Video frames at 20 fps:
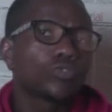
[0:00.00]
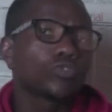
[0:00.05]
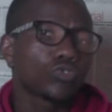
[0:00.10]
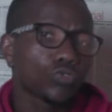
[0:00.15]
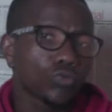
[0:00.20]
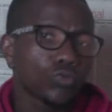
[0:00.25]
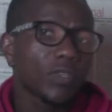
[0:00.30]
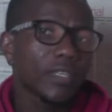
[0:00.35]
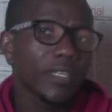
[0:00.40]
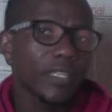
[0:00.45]

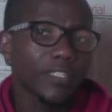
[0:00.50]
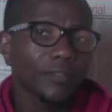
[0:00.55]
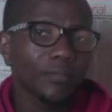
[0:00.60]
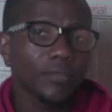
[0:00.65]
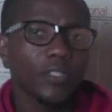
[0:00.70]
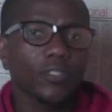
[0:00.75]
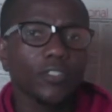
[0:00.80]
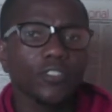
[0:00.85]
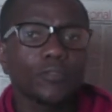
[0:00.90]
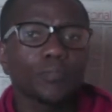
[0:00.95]
too late
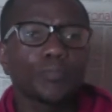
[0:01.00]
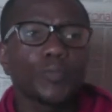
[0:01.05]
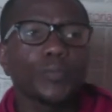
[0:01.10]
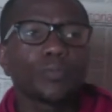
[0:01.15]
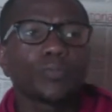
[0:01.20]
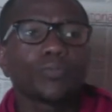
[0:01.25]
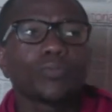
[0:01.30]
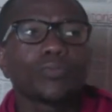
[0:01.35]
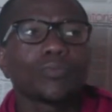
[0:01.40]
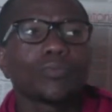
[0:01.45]
because
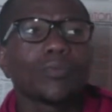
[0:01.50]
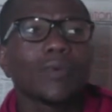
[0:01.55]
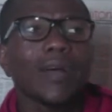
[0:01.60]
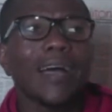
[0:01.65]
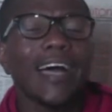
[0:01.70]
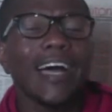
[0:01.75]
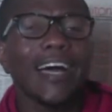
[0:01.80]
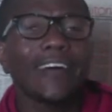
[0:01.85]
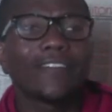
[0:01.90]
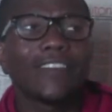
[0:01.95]
people
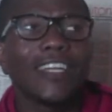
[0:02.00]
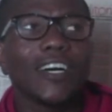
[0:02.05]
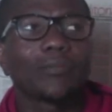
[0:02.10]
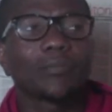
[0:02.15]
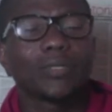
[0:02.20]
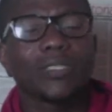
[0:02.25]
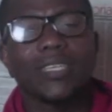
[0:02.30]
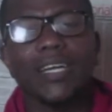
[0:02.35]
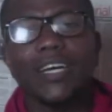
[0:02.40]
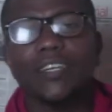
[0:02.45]
have now
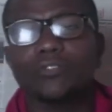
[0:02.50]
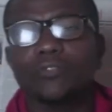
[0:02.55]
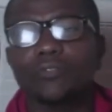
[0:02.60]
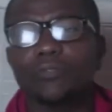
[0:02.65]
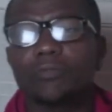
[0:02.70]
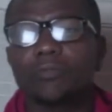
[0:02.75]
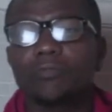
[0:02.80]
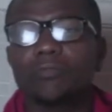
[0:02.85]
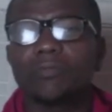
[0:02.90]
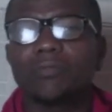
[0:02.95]
begun
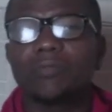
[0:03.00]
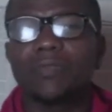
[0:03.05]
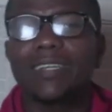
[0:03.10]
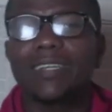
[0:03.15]
to